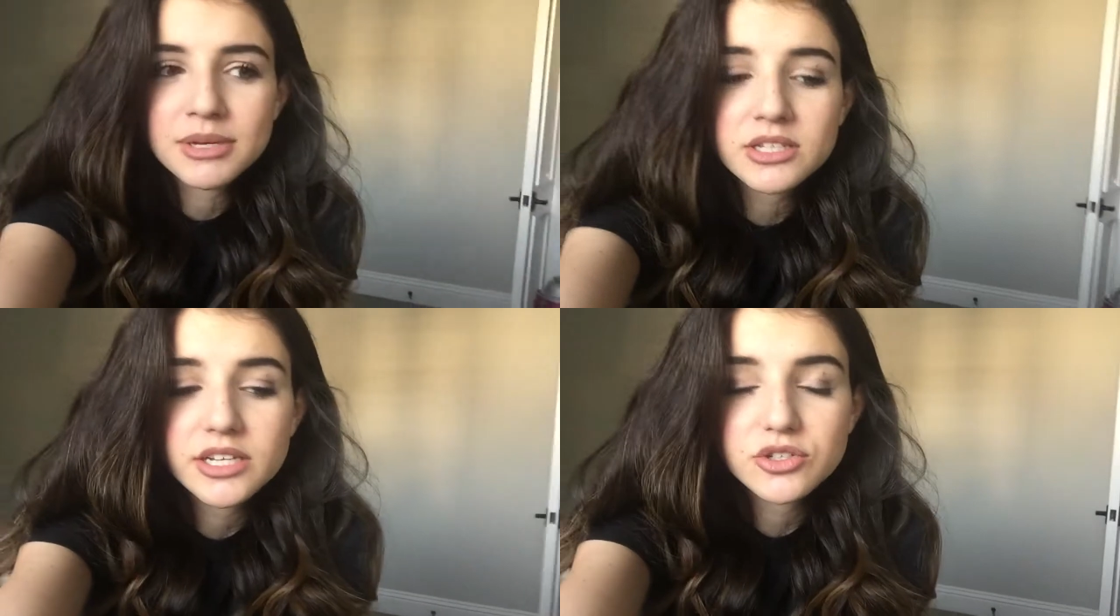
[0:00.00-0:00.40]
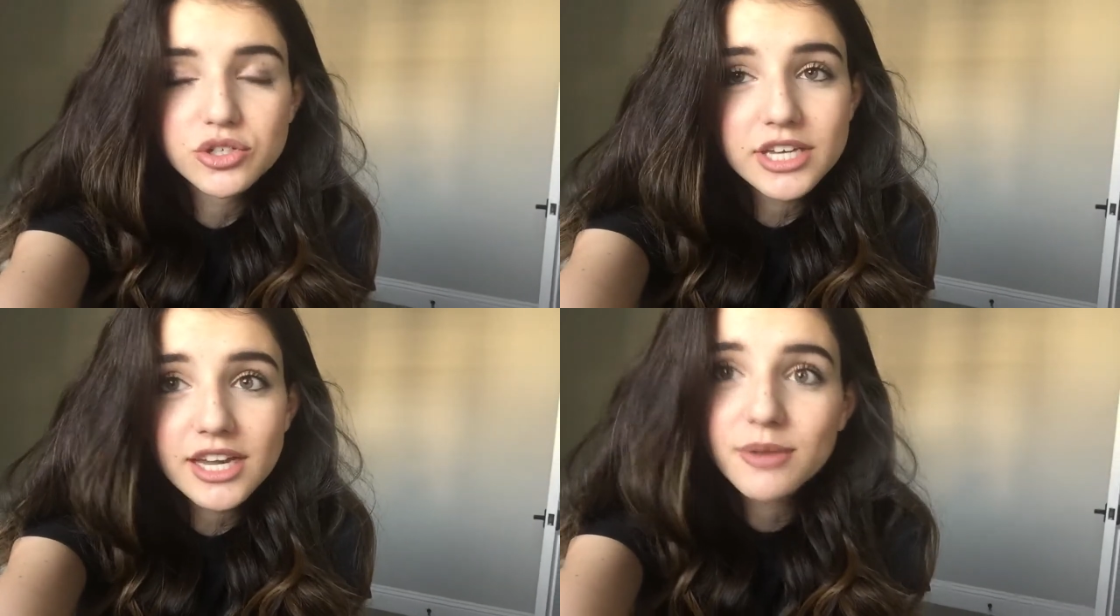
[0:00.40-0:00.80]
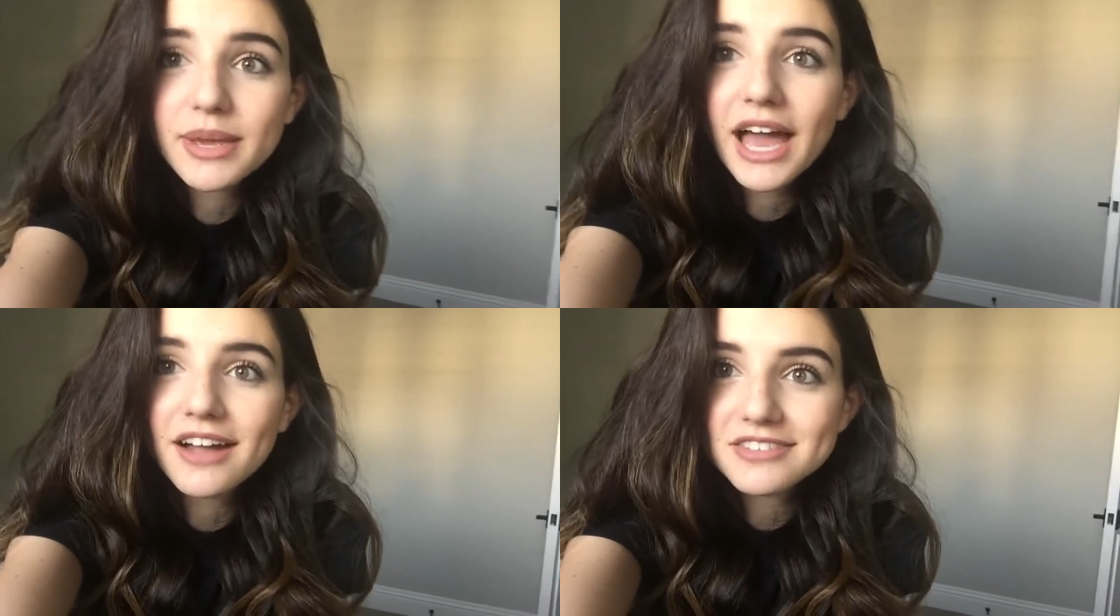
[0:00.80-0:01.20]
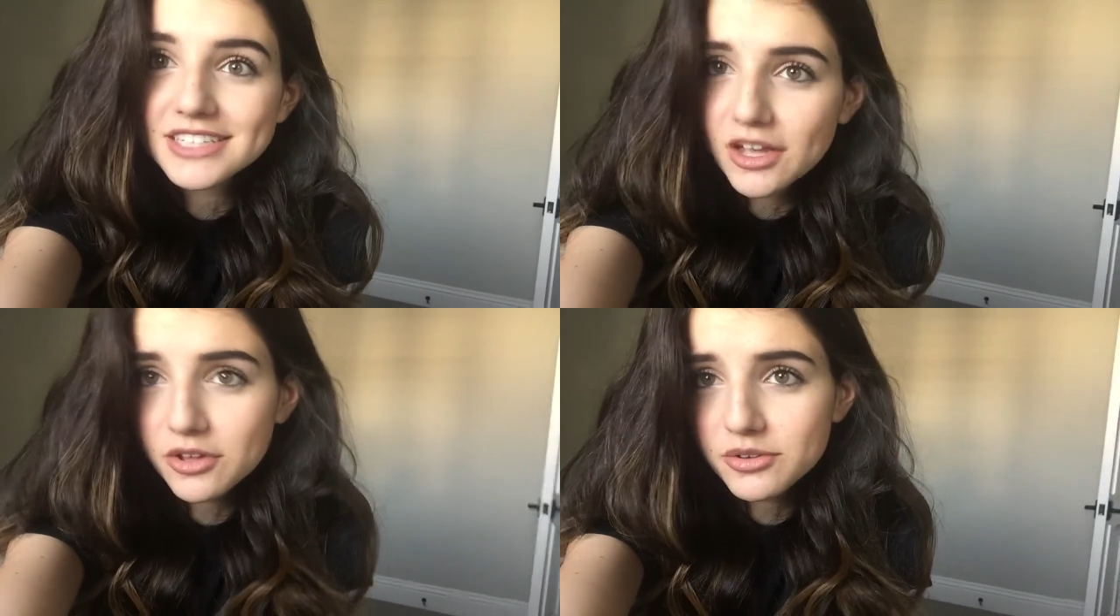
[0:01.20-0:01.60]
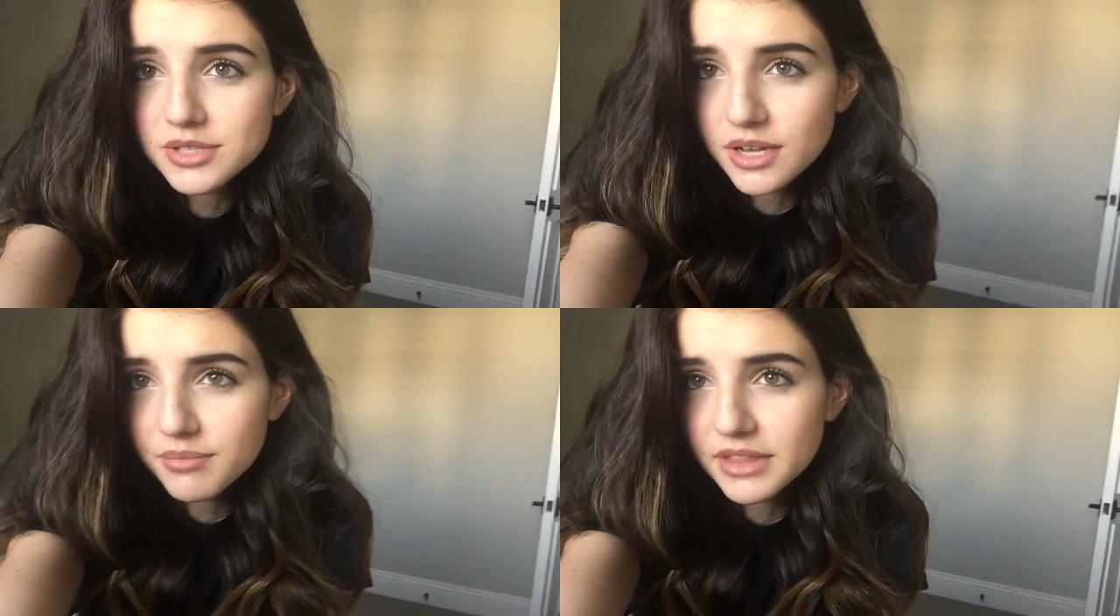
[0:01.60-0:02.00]
And they're like, "Julia, we have to tell you
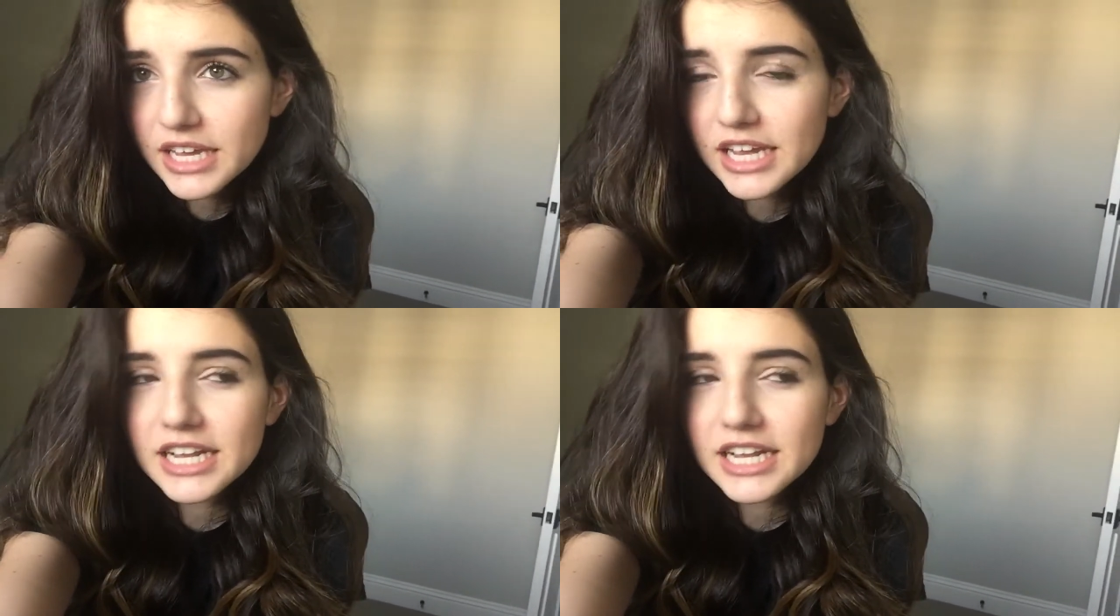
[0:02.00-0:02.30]
something."